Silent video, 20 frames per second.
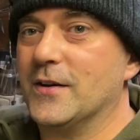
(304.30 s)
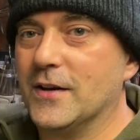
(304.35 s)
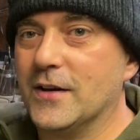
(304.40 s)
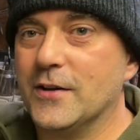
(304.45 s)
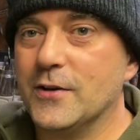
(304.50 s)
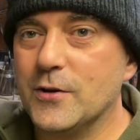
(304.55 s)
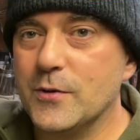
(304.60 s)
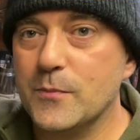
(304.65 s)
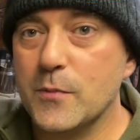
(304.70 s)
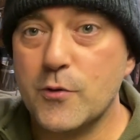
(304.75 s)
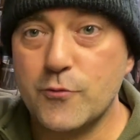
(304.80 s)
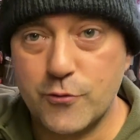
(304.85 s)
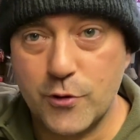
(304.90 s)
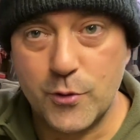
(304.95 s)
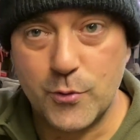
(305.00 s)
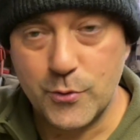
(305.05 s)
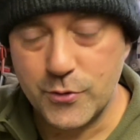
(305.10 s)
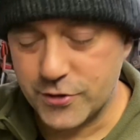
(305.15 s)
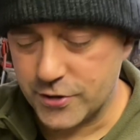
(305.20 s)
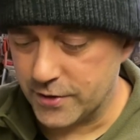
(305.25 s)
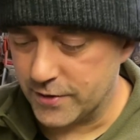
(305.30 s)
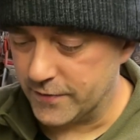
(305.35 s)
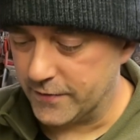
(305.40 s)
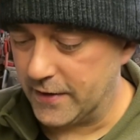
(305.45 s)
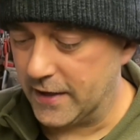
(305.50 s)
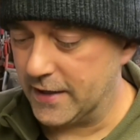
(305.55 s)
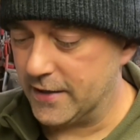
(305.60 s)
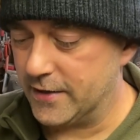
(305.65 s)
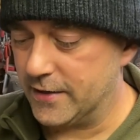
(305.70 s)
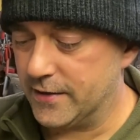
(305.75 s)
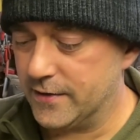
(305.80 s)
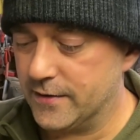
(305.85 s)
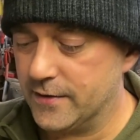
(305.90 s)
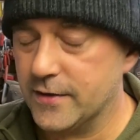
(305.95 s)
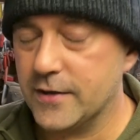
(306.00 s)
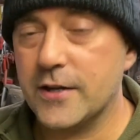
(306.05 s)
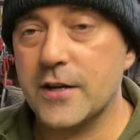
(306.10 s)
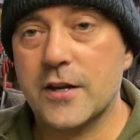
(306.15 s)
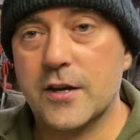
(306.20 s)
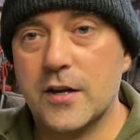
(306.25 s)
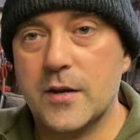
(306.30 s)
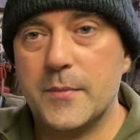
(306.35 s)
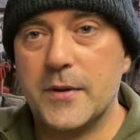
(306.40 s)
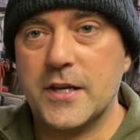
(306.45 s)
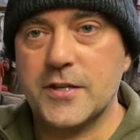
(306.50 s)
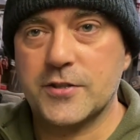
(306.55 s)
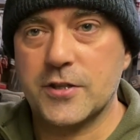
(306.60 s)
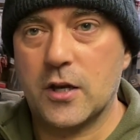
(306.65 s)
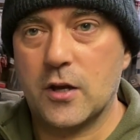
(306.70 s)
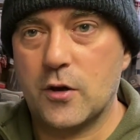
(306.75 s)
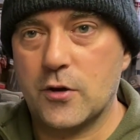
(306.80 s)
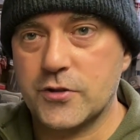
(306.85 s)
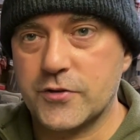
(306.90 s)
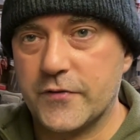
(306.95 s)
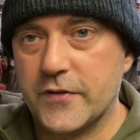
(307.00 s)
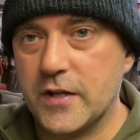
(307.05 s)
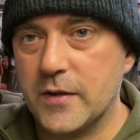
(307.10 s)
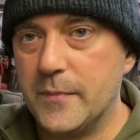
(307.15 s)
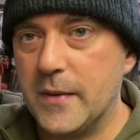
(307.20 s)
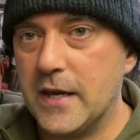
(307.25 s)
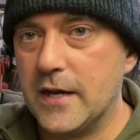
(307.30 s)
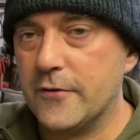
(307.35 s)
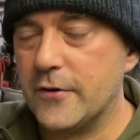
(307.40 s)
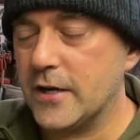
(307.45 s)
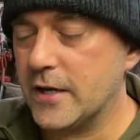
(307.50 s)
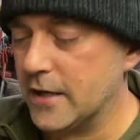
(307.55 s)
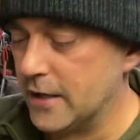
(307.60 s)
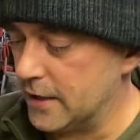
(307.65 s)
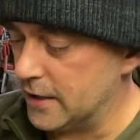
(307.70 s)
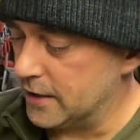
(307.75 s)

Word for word: um, route, then you're going to be at a loss for your bearing.